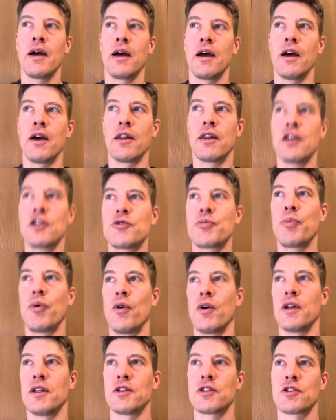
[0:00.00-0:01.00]
at this
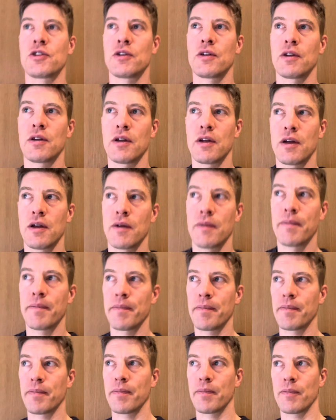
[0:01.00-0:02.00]
point,
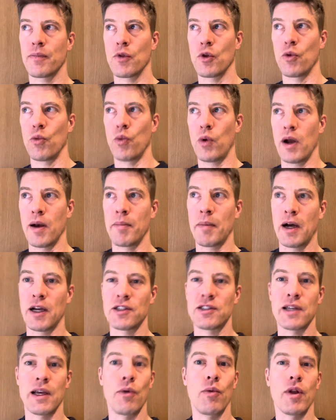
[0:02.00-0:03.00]
one might
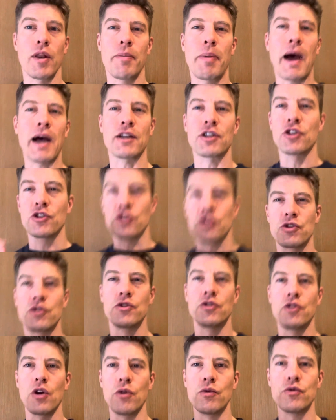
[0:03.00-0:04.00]
say, well, the patches
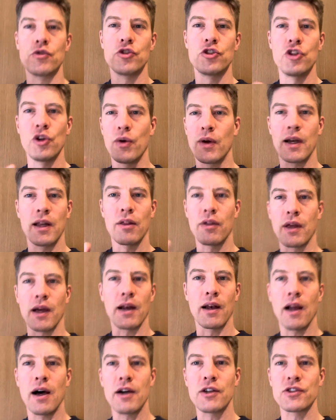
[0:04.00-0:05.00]
don't do anything
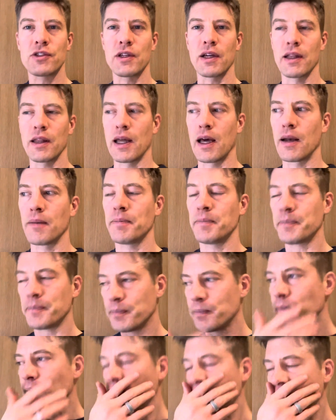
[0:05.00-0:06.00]
lasting then.
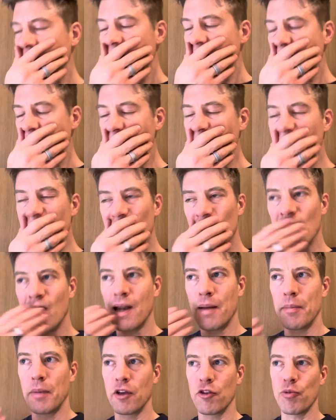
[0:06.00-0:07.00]

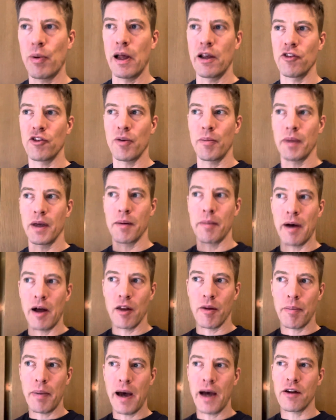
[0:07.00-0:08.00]
Let me explain something about
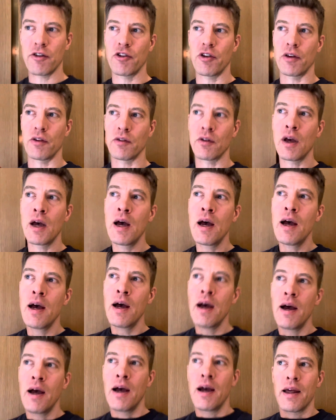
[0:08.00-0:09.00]
the patches.
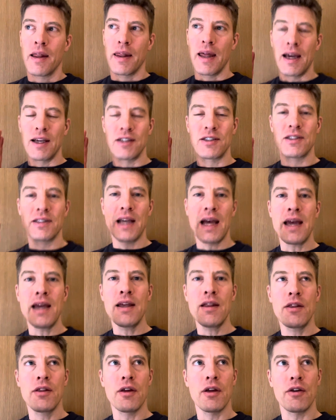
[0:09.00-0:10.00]
They say
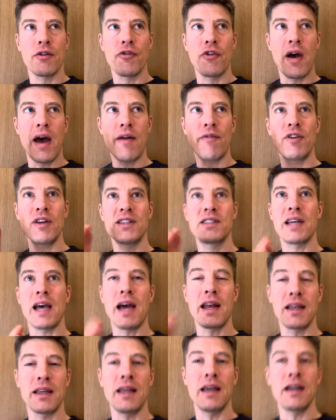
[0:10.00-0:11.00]
that for every
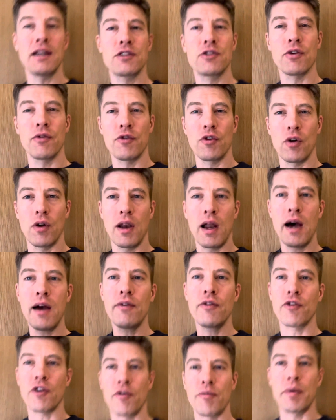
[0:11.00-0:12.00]
10 years of your life,
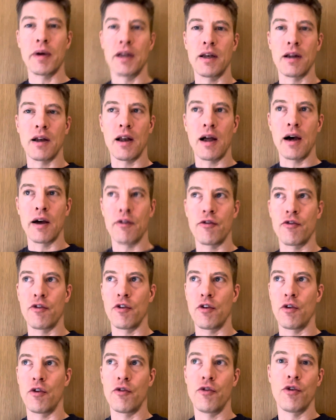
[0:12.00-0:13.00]
so I've been alive
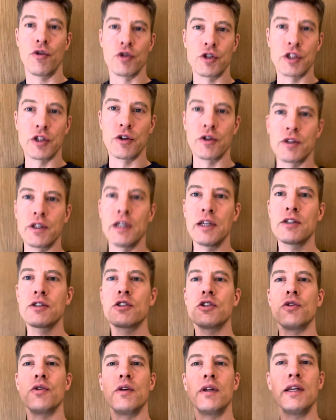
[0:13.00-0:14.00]
for 40 odd years,
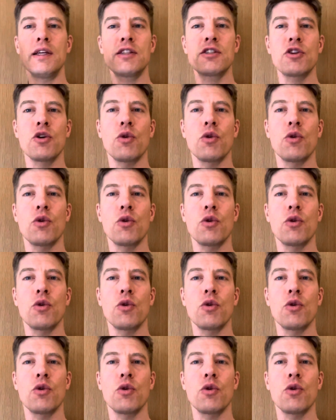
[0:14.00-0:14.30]
you need to